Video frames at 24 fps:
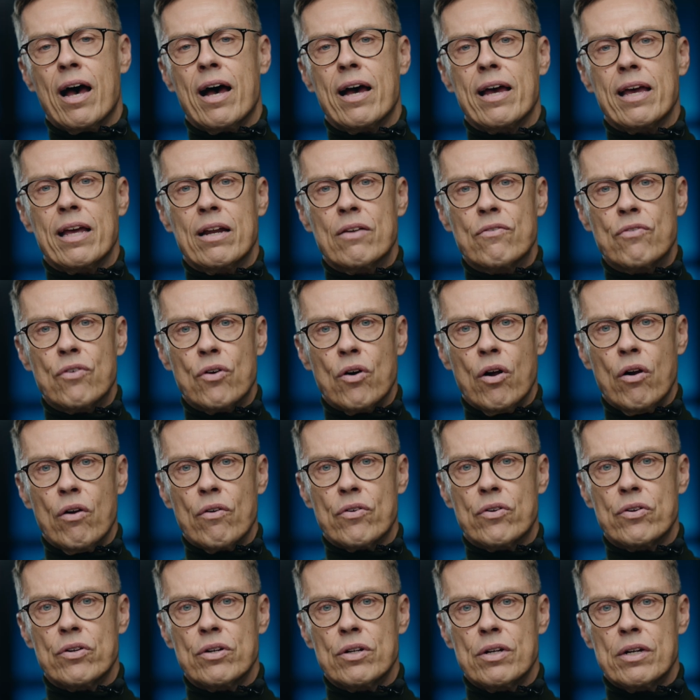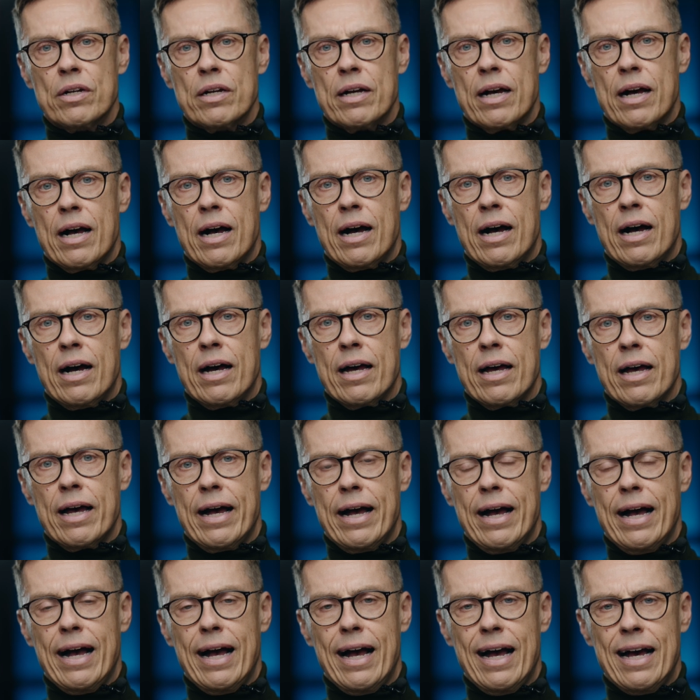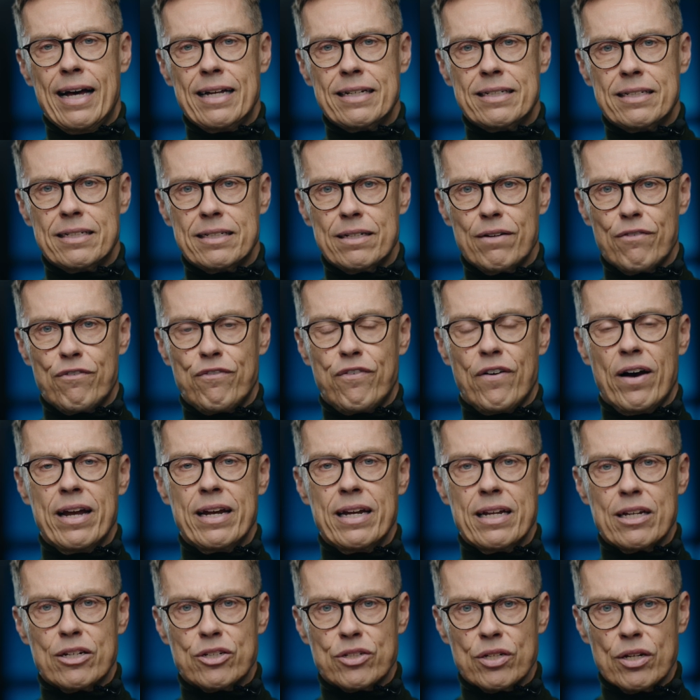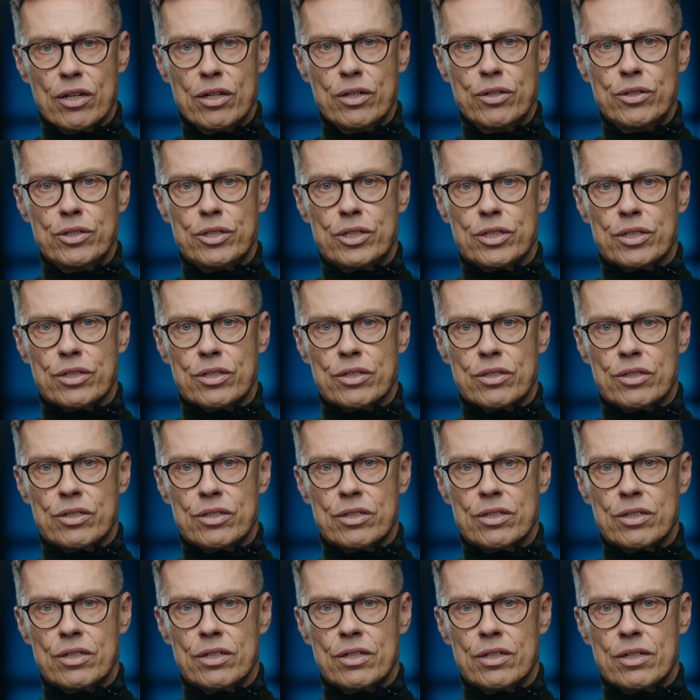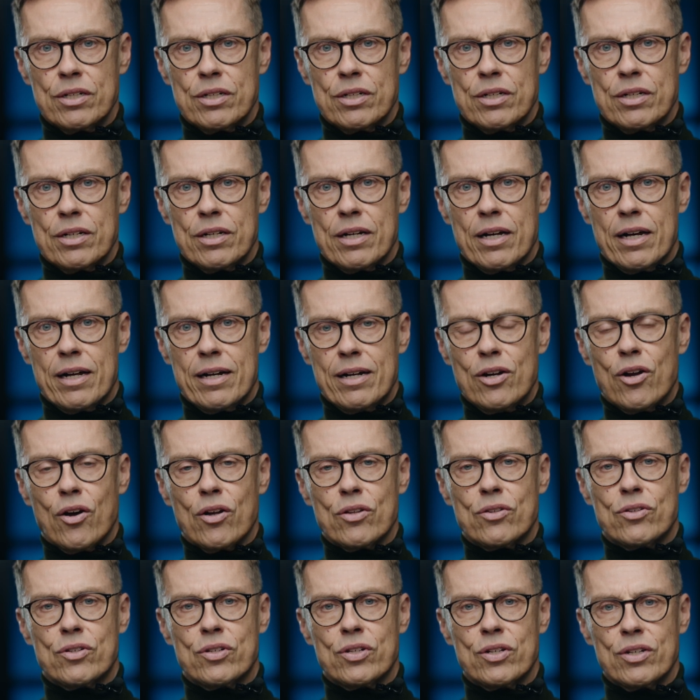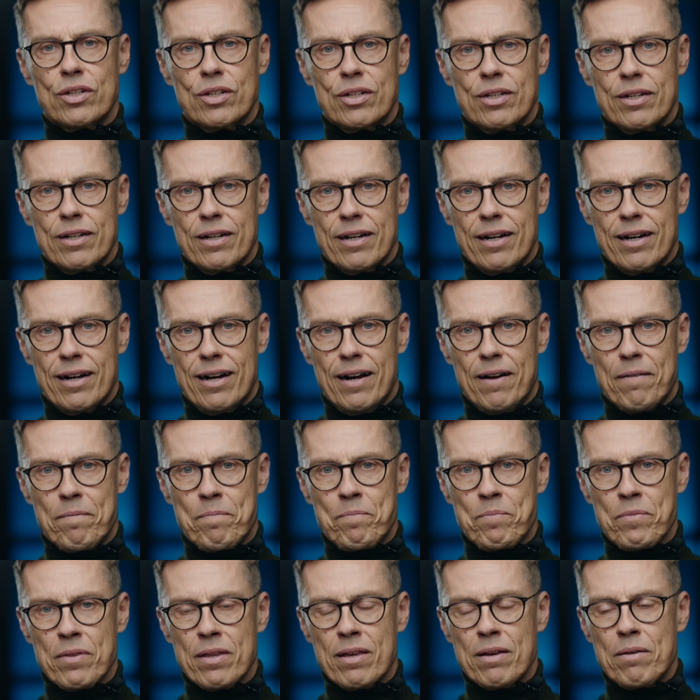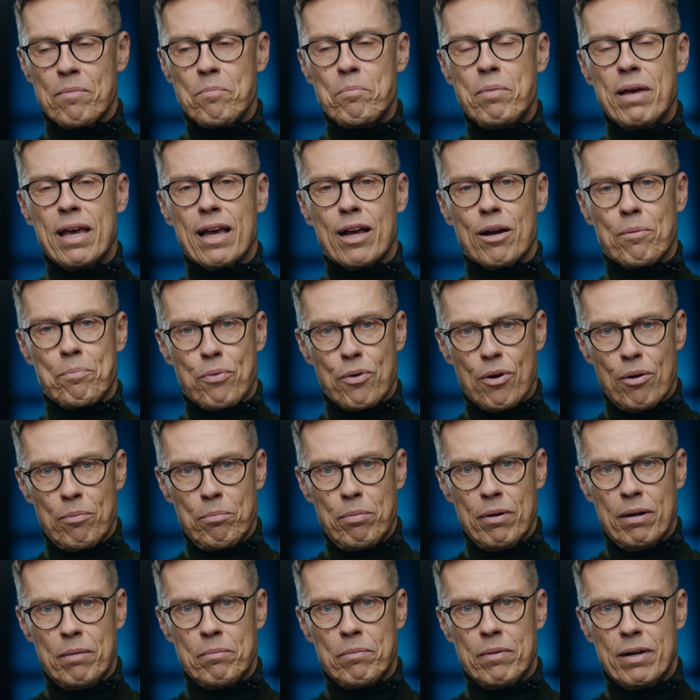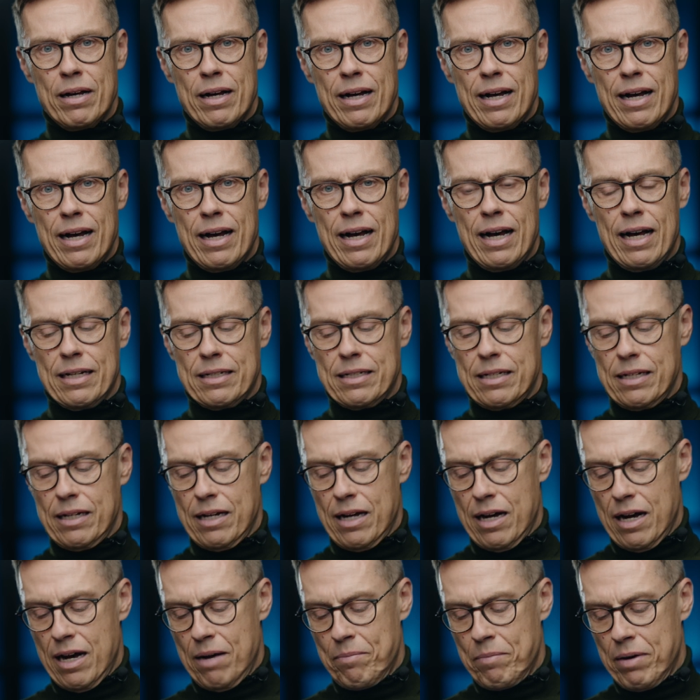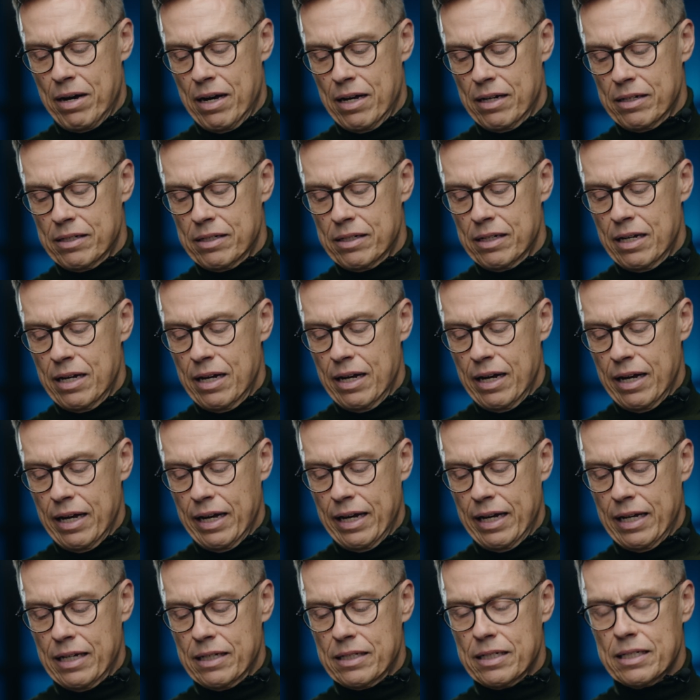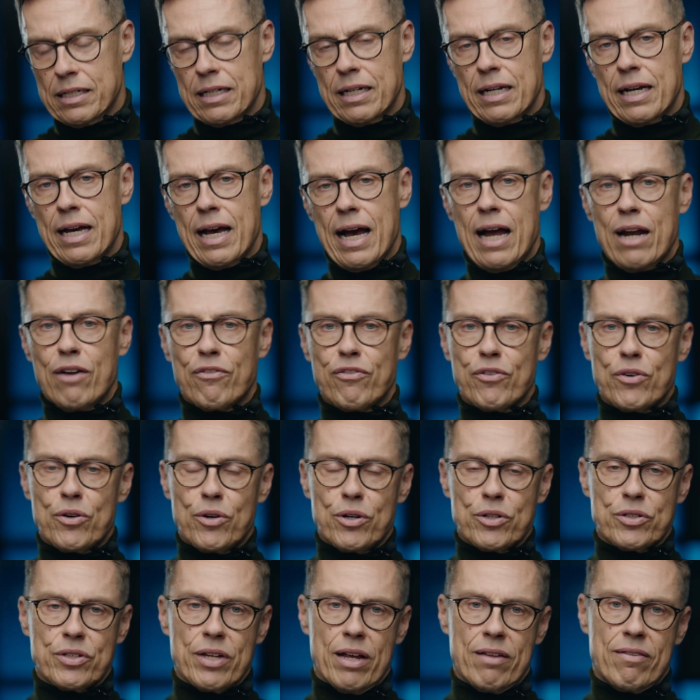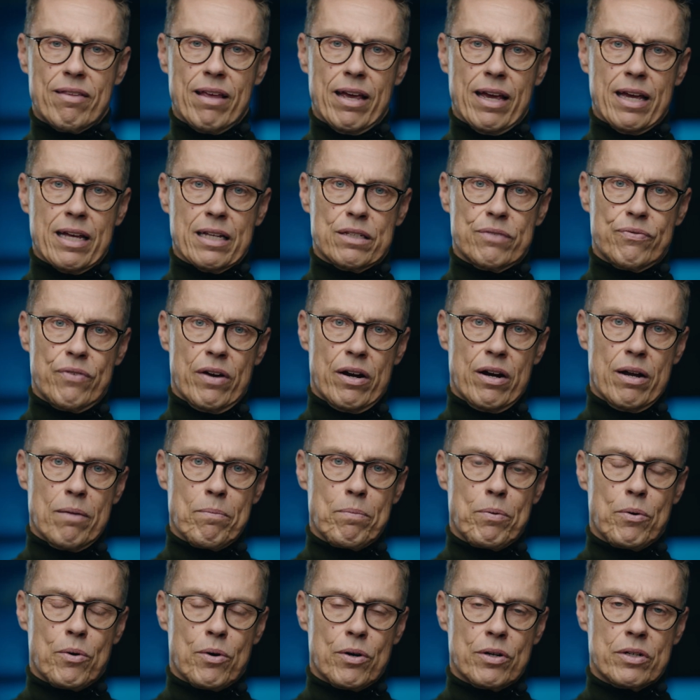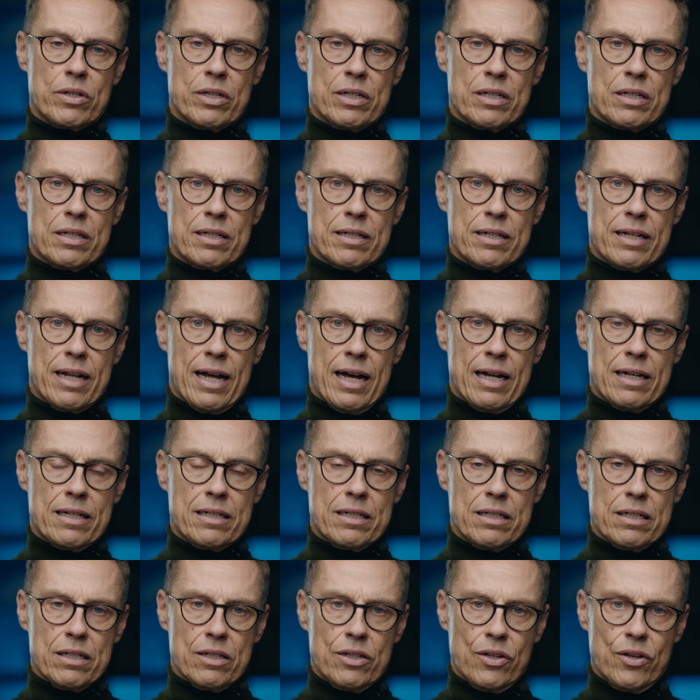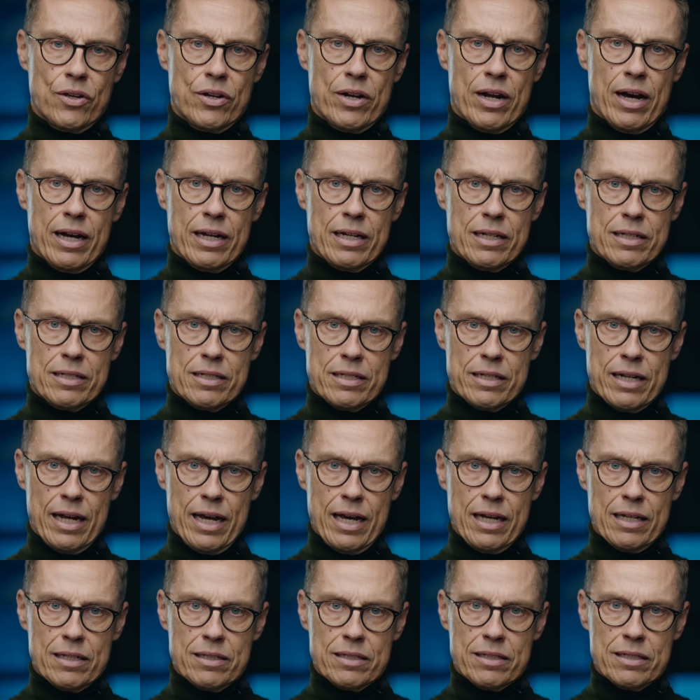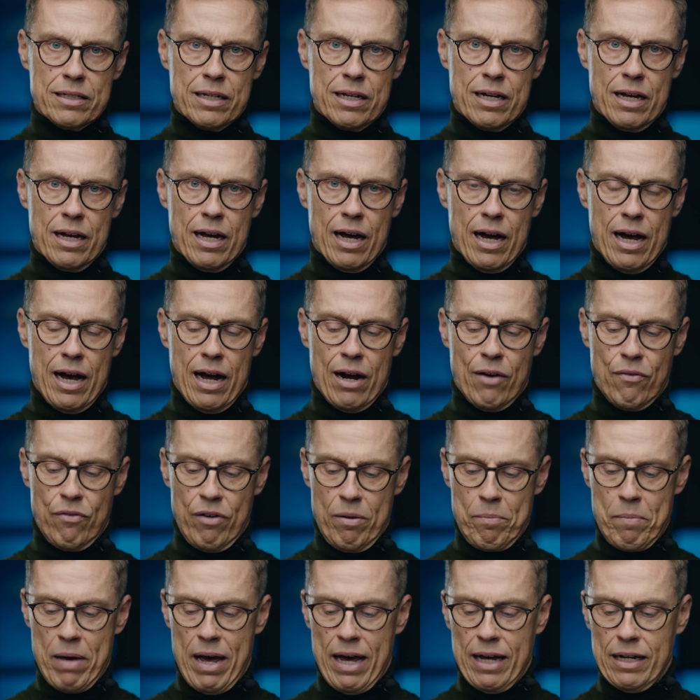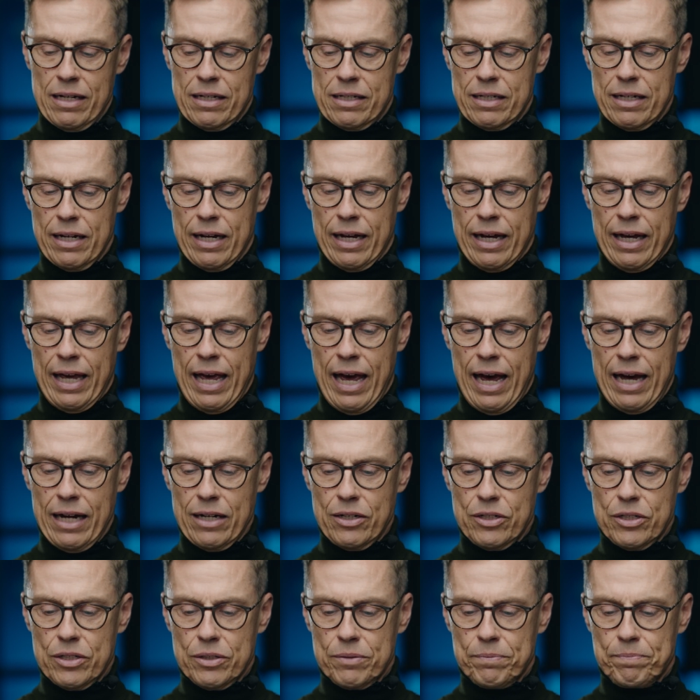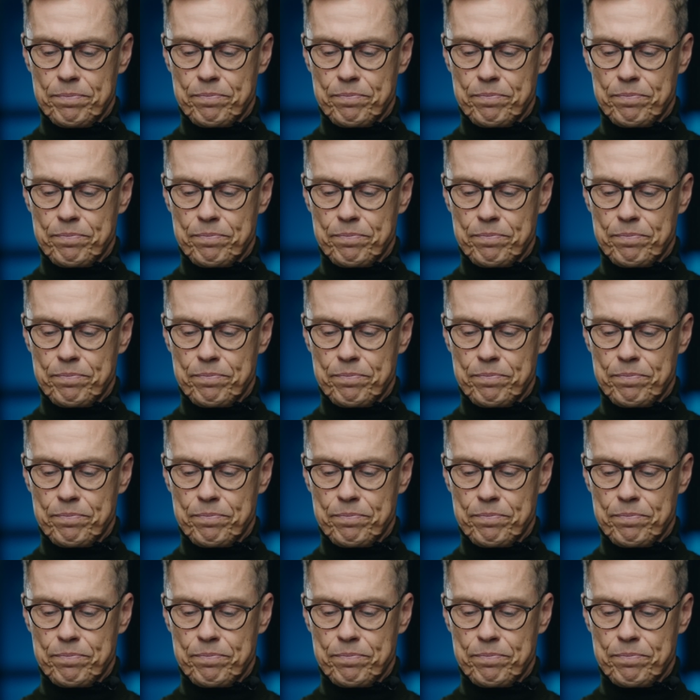involved as finding solutions, not being a problem as Hamas is. And of course, I think it's very important that the United States remains engaged.